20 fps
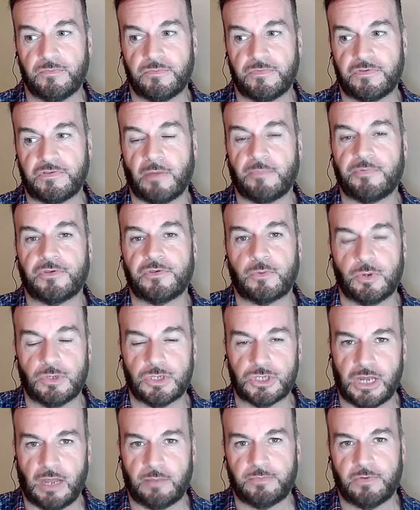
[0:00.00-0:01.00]

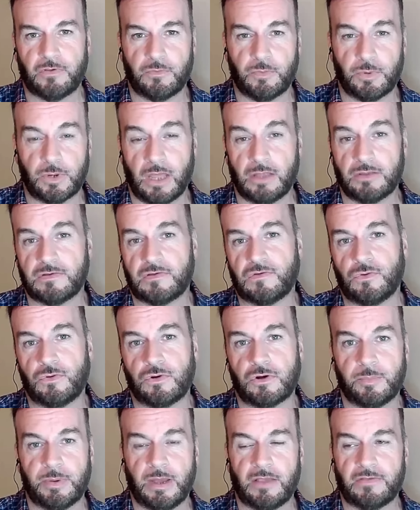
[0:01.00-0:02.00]
subsequent chapters we're going to
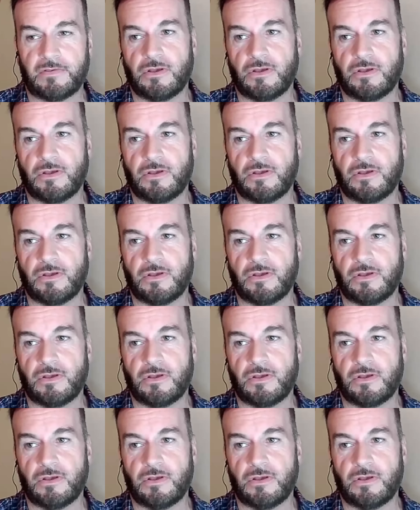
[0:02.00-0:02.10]
talk about.